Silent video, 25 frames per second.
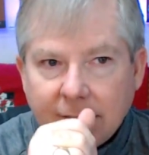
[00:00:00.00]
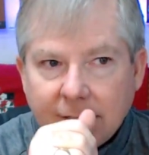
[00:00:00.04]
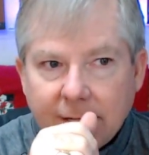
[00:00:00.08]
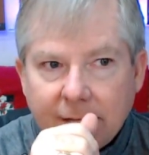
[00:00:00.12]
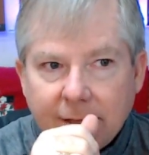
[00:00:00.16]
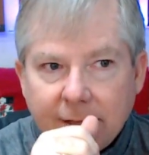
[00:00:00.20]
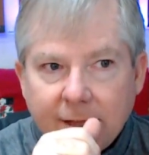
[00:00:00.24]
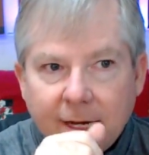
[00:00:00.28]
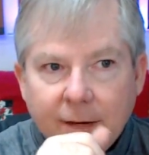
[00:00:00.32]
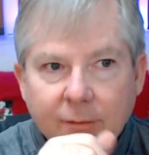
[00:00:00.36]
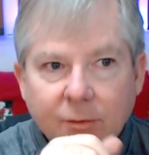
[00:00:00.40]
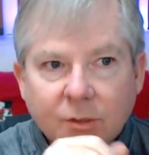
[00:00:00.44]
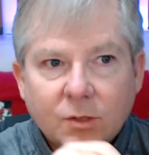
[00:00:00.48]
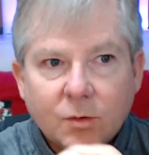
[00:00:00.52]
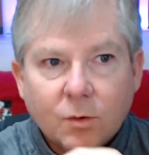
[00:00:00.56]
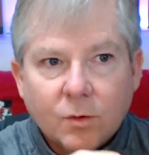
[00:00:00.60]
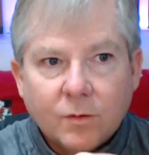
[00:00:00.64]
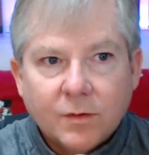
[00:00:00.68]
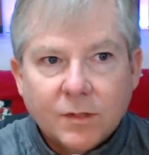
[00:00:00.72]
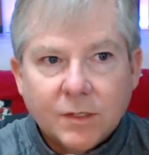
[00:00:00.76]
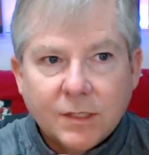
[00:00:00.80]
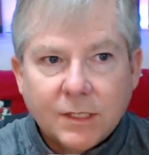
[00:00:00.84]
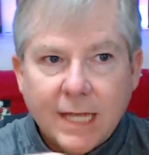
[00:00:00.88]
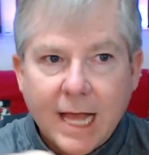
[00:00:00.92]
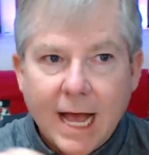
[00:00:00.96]
said that it was
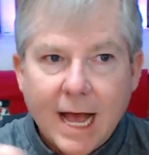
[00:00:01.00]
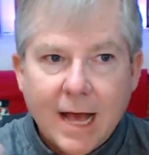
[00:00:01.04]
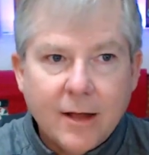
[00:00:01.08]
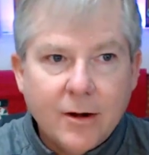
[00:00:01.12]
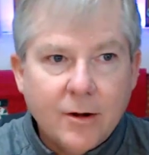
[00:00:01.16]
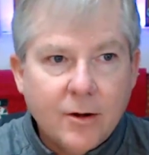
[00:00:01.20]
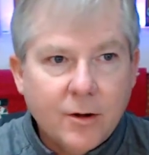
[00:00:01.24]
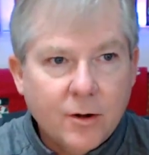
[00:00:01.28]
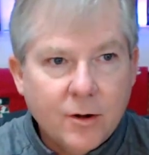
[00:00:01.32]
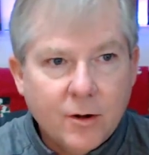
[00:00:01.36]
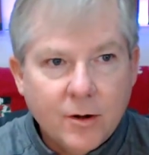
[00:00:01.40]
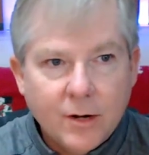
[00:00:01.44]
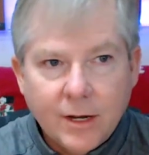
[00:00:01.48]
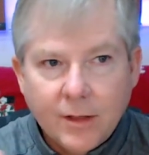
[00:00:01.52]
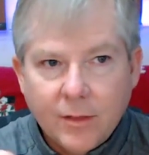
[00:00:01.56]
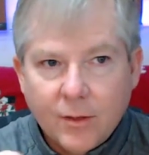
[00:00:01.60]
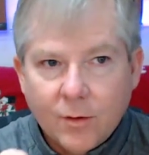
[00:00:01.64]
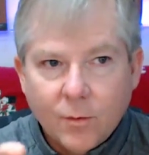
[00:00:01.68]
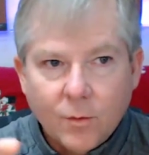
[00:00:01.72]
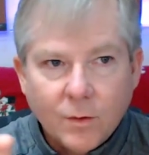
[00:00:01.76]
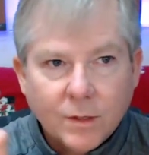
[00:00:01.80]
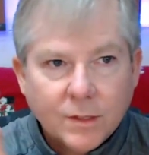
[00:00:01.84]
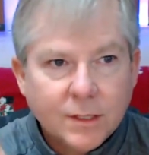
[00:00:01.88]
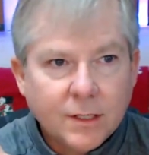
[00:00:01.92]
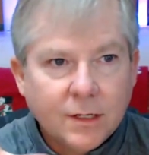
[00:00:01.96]
sort of scattered and
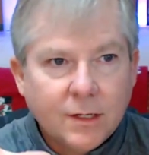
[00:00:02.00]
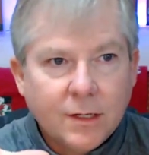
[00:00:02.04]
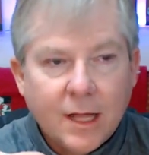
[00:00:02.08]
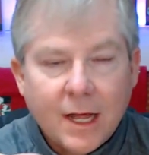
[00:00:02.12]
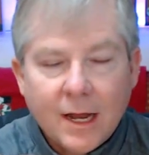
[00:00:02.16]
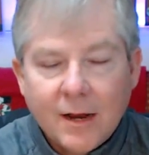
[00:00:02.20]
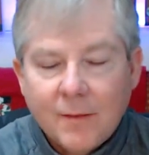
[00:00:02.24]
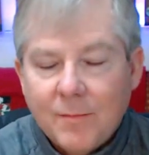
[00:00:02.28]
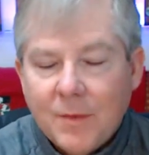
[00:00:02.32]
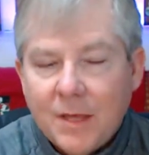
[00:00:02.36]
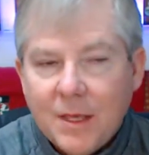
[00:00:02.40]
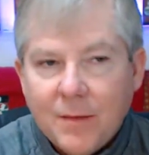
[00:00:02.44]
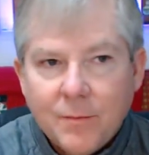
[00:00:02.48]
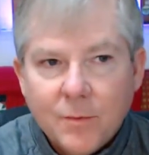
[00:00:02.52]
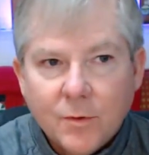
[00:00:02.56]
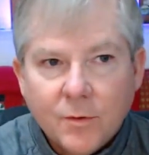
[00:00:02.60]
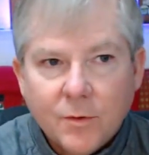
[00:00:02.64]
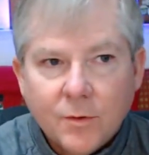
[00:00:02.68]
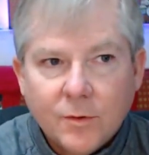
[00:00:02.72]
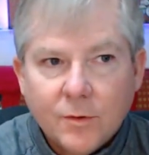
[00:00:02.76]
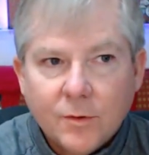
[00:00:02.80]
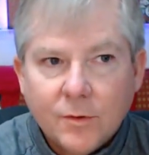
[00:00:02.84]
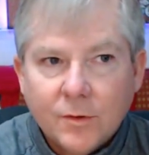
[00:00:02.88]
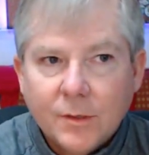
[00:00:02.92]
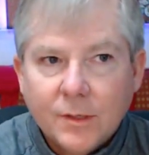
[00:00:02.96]
there wasn't a lot of
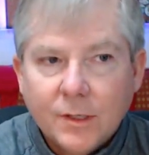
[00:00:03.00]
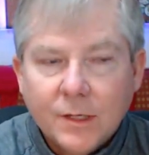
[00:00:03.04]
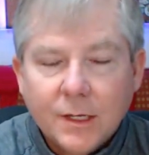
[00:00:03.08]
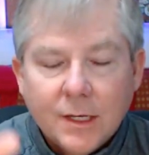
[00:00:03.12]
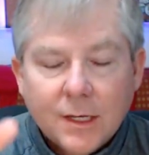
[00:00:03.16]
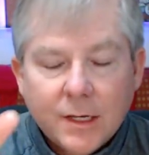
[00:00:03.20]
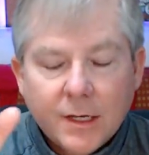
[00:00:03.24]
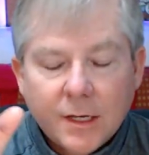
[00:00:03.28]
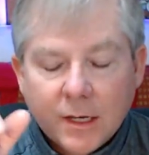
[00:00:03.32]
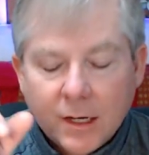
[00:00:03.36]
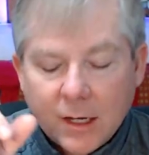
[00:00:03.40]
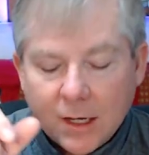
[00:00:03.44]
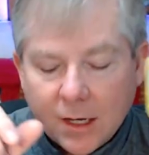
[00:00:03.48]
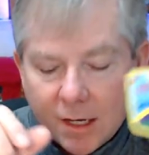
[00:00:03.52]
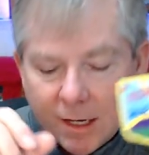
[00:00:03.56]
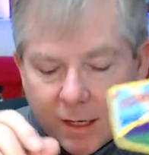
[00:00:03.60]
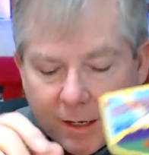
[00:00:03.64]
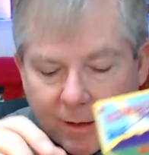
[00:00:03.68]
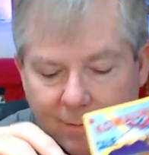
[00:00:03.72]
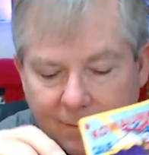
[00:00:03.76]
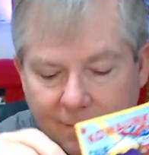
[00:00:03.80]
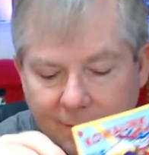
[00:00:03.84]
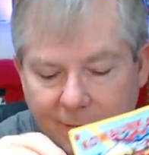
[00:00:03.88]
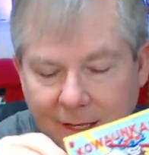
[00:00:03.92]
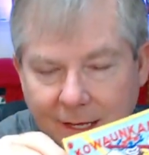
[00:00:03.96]
people.
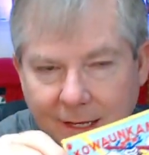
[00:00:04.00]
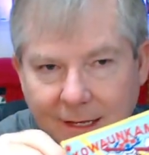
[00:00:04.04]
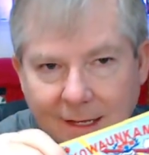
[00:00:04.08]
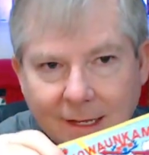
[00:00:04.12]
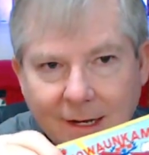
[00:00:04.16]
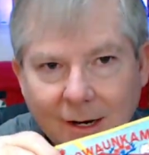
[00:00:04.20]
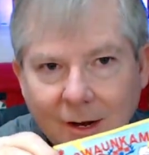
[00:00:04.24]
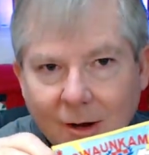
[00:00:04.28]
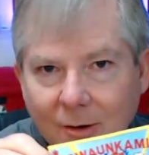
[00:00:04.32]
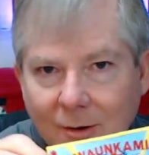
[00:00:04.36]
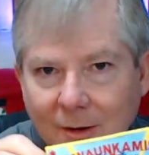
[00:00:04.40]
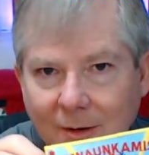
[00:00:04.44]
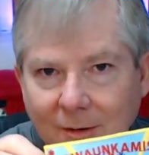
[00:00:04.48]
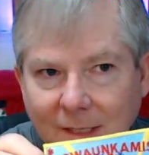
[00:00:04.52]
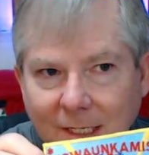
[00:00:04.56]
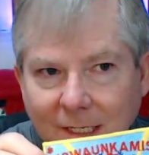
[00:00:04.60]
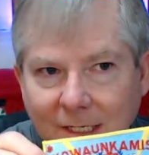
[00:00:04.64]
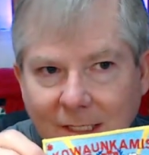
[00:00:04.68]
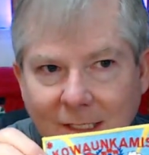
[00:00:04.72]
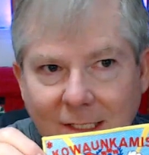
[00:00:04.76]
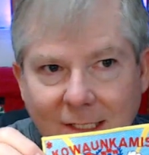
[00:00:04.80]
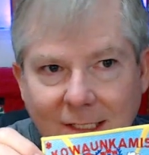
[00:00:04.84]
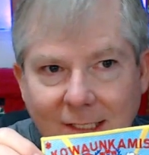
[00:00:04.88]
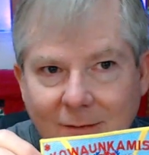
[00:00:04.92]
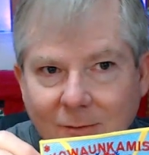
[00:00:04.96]
That
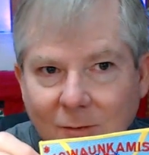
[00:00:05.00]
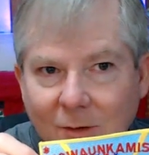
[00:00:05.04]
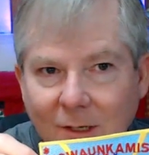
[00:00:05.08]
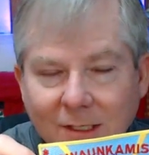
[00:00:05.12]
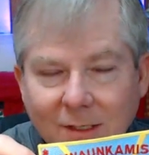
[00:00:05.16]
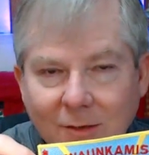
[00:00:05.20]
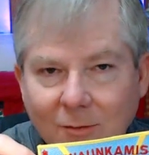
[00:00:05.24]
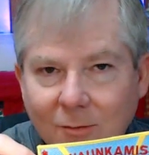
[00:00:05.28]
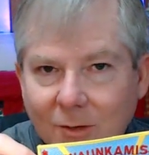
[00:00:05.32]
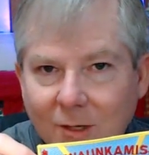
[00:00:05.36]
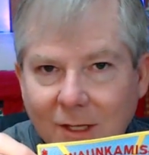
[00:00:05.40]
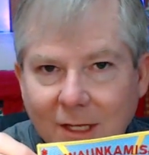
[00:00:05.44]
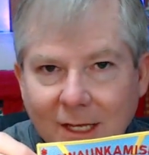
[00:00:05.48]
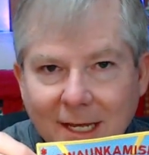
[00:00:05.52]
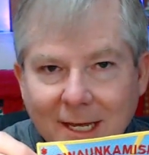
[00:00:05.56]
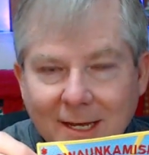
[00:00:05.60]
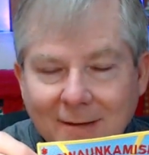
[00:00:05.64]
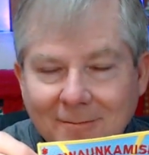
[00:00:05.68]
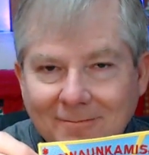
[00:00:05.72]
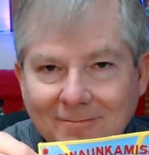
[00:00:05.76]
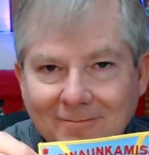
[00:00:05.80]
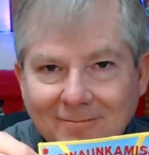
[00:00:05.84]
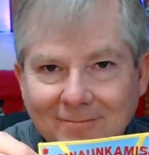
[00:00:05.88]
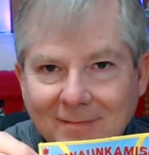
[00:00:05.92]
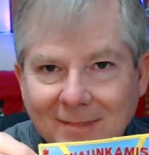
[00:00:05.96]
it just wasn't
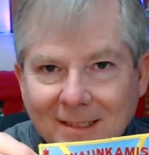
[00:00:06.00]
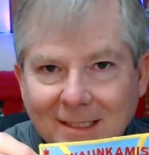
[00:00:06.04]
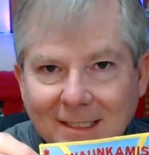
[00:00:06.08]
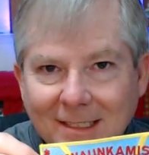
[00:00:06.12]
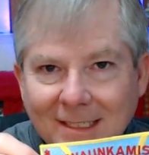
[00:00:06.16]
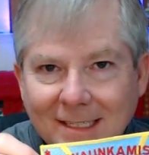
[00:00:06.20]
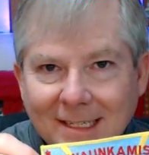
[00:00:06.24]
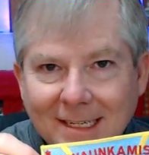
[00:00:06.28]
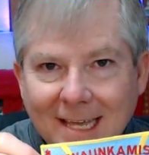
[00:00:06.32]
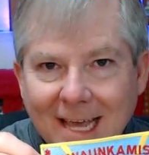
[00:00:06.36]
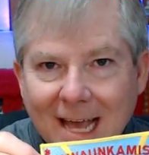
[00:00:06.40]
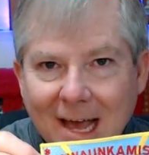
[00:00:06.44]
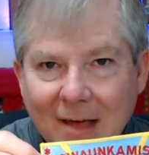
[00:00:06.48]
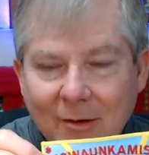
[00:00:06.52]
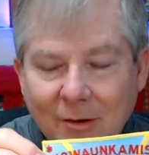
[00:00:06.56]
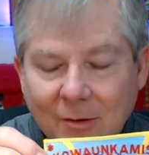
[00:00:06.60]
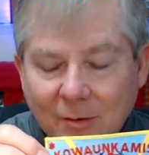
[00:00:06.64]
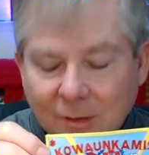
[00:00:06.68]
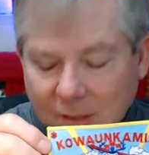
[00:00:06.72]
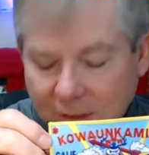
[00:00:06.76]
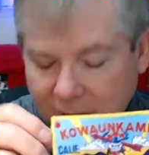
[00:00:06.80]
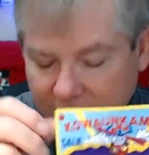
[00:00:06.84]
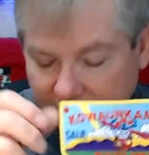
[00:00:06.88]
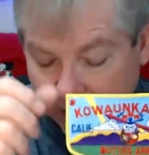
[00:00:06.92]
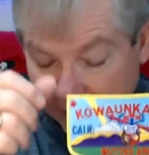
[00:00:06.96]
really together. It
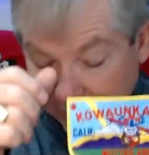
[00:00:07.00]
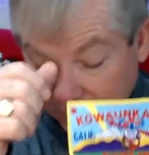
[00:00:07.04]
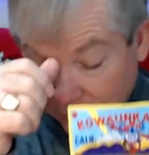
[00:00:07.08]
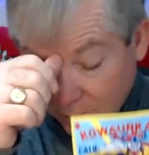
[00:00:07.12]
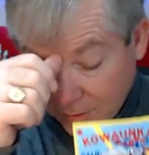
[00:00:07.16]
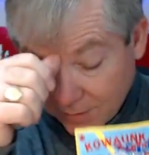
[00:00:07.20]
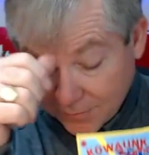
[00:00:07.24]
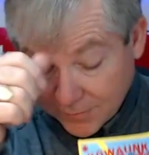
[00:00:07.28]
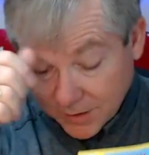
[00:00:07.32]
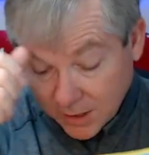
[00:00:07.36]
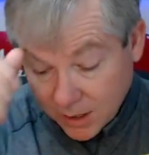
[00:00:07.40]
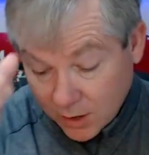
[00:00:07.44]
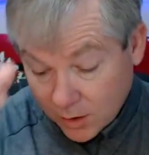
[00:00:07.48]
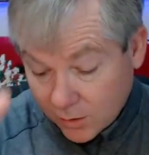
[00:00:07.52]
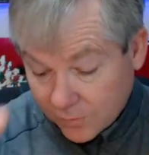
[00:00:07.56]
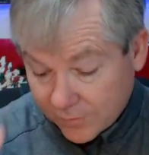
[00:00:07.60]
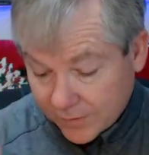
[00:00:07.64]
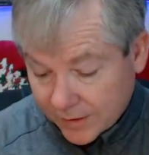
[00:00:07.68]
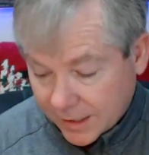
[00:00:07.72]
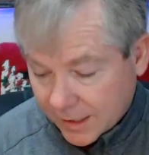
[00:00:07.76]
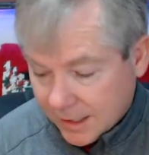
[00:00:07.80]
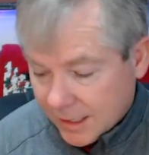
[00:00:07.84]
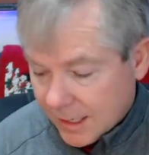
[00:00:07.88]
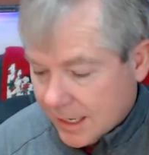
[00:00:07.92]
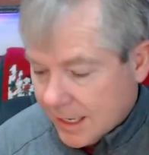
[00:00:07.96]
was a kind of a rough go
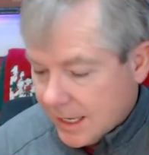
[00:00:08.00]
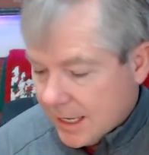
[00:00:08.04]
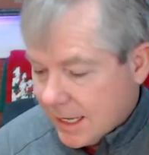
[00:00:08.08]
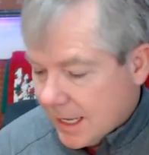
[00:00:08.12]
of it.